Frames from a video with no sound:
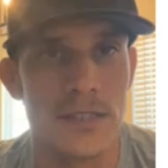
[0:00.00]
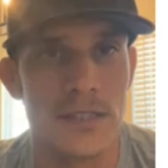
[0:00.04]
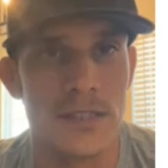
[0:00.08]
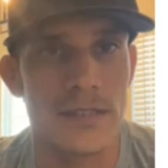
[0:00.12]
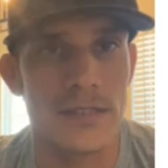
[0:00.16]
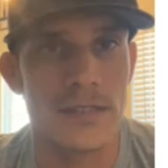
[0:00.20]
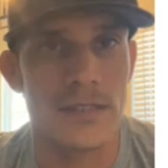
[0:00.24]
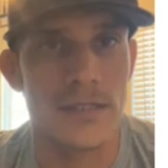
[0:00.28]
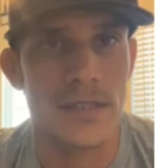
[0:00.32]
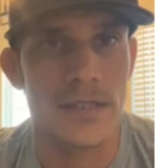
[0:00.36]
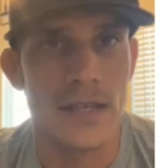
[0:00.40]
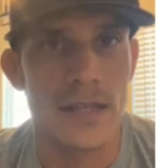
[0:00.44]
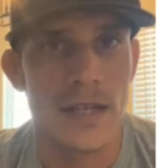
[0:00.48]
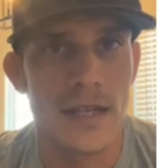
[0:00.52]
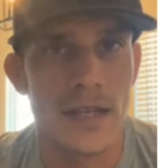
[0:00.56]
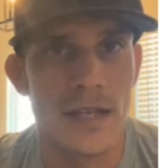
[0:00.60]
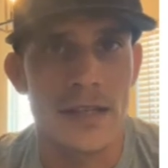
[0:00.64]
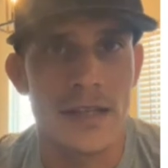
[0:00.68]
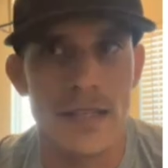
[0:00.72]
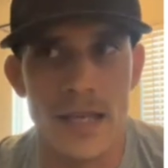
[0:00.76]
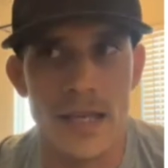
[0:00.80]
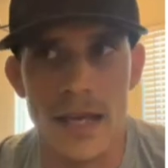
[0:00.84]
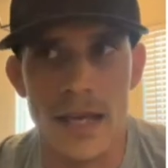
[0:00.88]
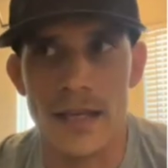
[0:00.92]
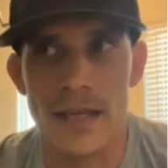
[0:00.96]
Exorcist.
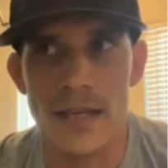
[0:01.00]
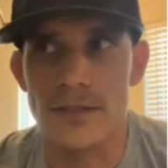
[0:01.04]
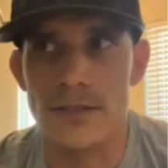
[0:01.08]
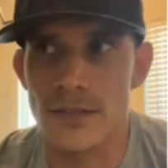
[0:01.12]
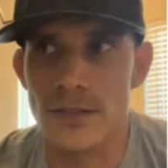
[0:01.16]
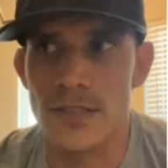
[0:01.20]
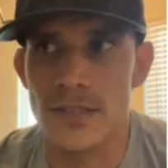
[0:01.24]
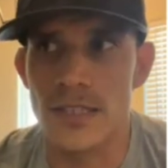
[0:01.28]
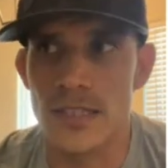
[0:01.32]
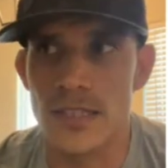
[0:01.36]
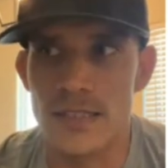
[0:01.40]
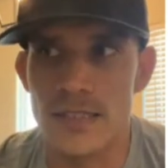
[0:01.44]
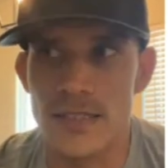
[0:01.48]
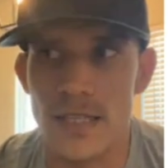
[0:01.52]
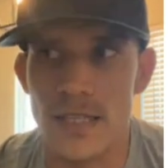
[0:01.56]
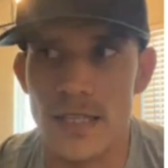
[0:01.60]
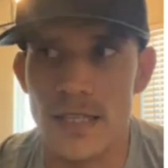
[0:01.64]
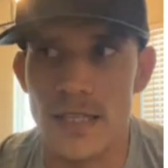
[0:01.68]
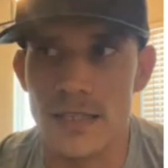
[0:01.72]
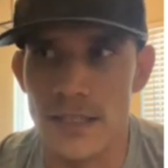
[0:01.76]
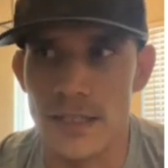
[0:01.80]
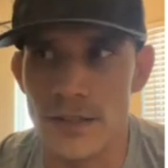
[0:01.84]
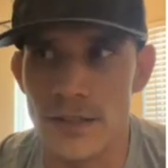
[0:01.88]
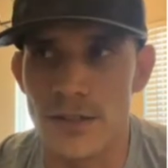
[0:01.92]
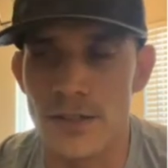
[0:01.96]
The Exorcist.
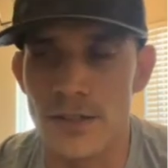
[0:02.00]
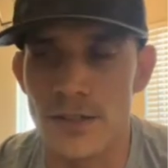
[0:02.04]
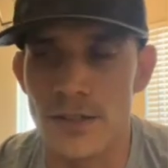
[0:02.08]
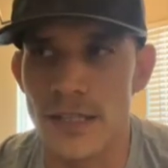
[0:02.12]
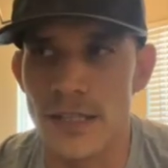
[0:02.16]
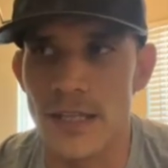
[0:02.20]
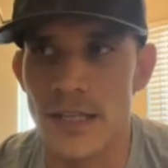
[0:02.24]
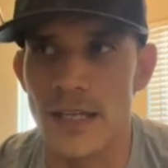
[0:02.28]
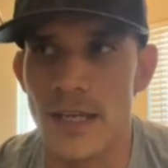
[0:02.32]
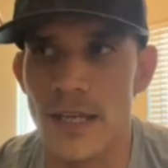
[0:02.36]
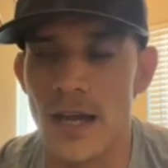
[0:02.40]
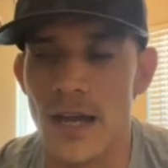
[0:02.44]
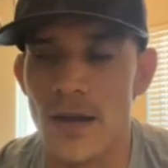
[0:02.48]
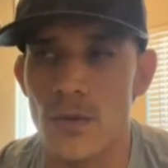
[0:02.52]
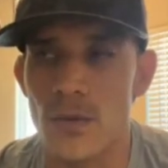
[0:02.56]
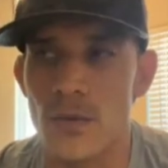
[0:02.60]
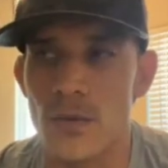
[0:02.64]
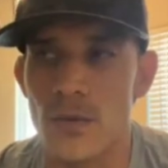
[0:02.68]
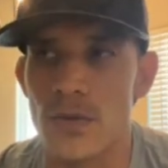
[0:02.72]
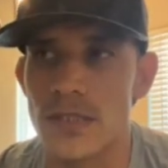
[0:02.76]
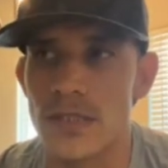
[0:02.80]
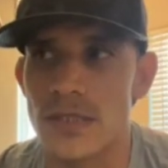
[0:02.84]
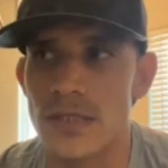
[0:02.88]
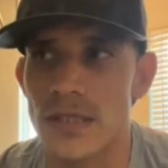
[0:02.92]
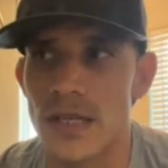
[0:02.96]
Oh. I literally,
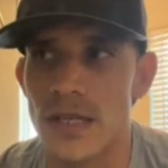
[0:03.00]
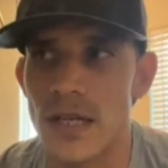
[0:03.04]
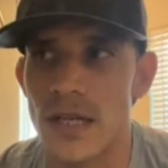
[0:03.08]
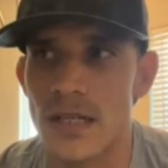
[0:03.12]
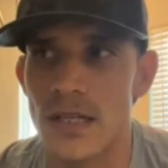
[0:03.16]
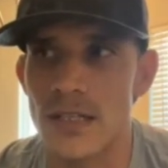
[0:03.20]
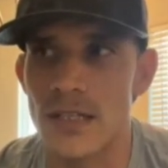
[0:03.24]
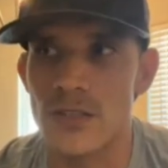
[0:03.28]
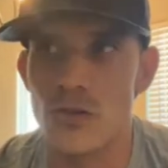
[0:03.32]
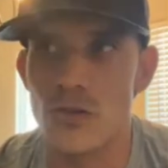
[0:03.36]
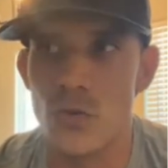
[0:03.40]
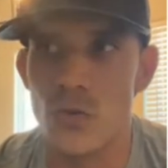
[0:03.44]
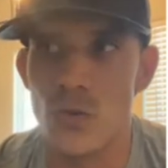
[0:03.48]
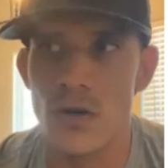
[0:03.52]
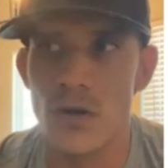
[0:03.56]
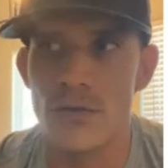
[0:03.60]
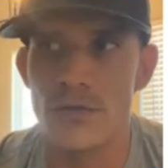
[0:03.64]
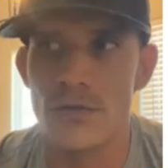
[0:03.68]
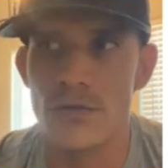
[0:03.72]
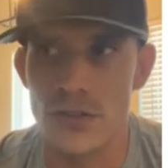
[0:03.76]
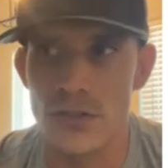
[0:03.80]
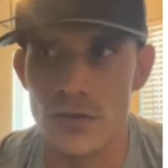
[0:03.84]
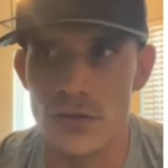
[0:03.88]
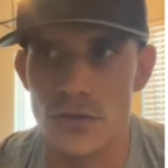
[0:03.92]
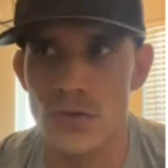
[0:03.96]
I was uh,
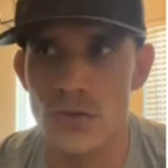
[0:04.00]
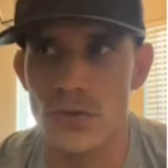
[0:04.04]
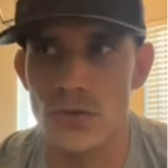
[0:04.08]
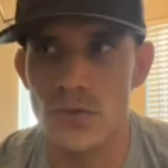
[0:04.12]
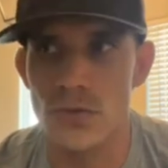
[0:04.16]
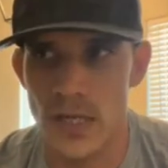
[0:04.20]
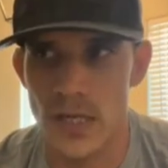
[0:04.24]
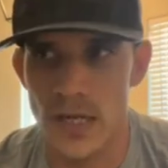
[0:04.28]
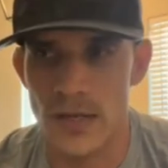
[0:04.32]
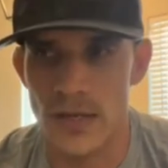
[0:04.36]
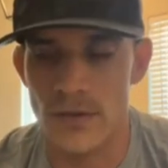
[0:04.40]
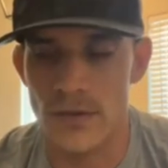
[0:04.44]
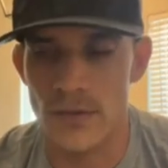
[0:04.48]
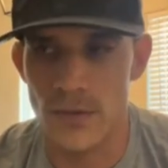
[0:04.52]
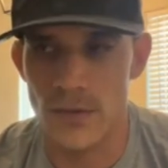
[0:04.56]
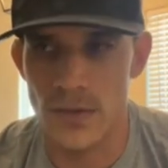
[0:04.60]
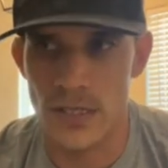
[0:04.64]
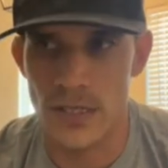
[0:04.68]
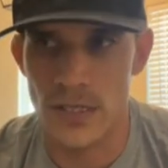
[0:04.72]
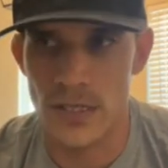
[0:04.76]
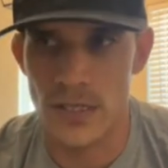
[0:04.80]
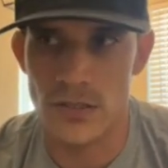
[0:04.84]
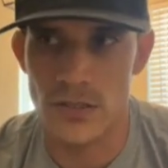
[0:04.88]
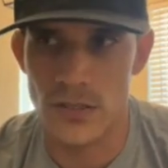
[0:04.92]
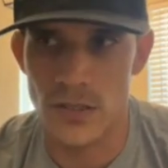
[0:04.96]
12 years old when I
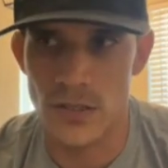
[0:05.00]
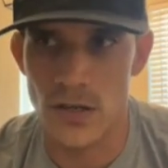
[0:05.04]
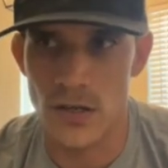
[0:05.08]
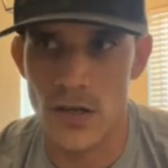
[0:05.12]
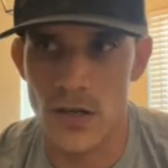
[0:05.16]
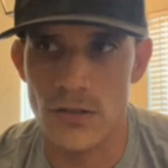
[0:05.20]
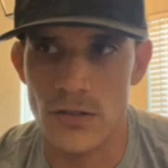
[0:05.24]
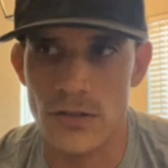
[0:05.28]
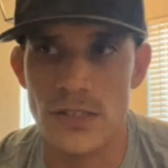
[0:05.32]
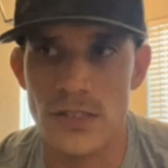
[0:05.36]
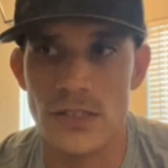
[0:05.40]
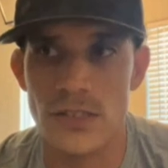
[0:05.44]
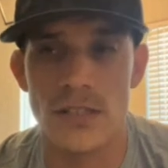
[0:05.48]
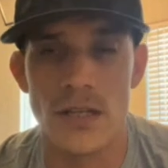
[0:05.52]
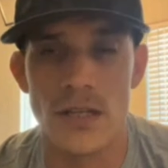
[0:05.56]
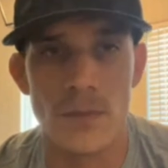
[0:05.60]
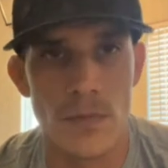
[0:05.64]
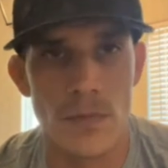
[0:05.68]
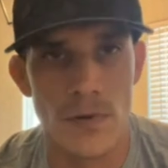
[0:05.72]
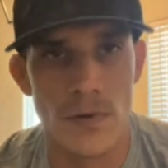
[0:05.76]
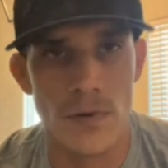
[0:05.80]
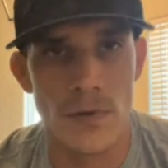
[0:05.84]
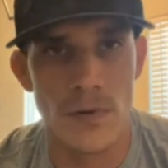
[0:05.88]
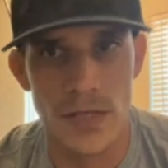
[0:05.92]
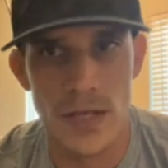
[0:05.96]
when I saw
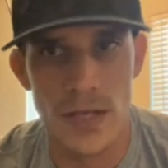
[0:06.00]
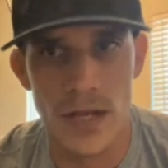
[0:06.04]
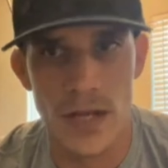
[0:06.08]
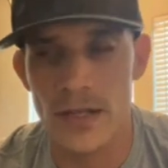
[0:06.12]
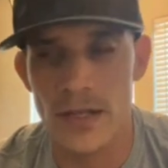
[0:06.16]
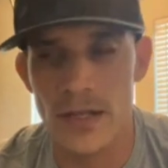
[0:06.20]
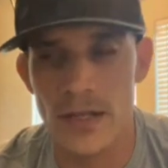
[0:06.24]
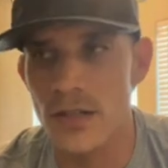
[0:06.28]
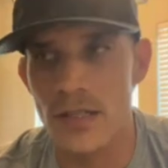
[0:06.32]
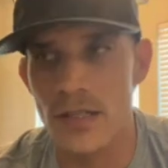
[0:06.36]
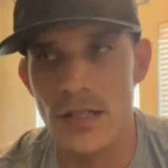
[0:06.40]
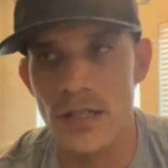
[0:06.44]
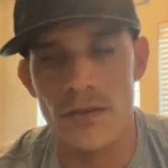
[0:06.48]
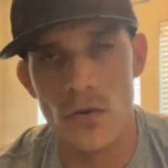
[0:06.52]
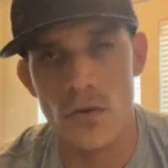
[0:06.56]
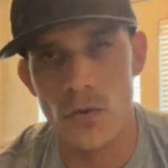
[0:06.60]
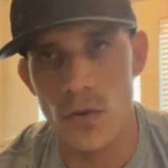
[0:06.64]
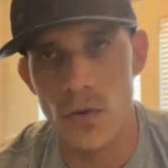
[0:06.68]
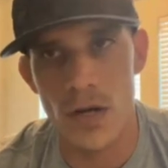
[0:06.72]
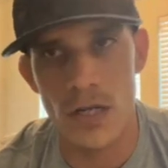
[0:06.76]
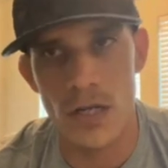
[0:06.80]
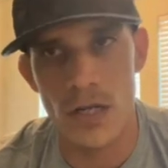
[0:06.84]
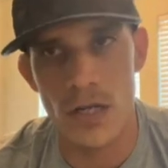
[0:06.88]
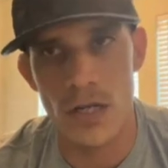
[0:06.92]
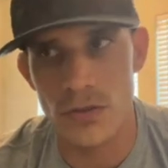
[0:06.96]
some of it. I couldn't
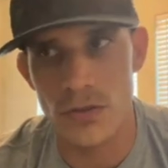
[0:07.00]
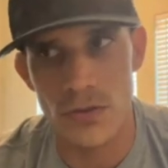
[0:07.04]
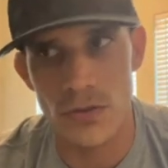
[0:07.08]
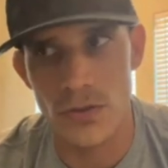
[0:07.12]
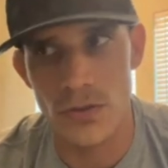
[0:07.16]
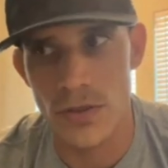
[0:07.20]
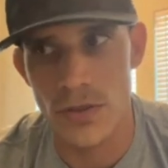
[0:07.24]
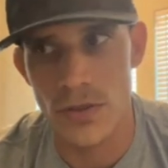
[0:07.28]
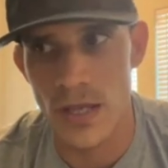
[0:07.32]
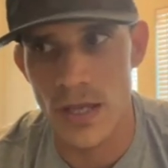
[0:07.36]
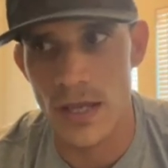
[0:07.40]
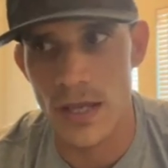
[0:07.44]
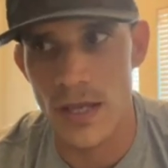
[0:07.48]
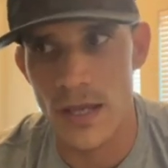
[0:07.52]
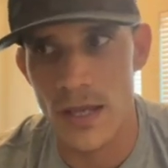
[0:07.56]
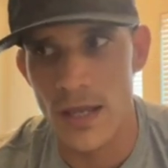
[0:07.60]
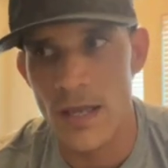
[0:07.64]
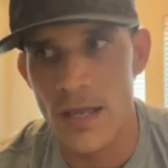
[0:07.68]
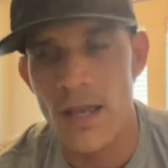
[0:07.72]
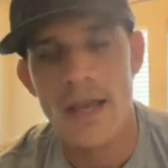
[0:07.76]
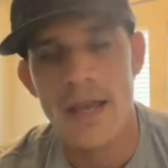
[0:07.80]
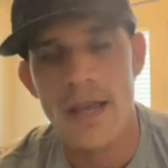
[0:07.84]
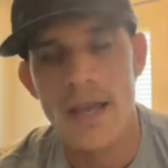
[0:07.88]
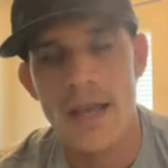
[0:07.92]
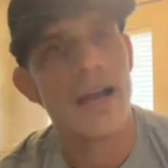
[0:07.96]
even watch the whole
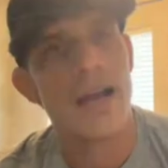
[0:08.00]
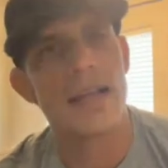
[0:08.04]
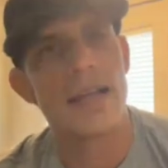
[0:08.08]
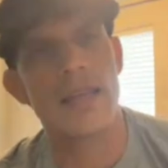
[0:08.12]
thing.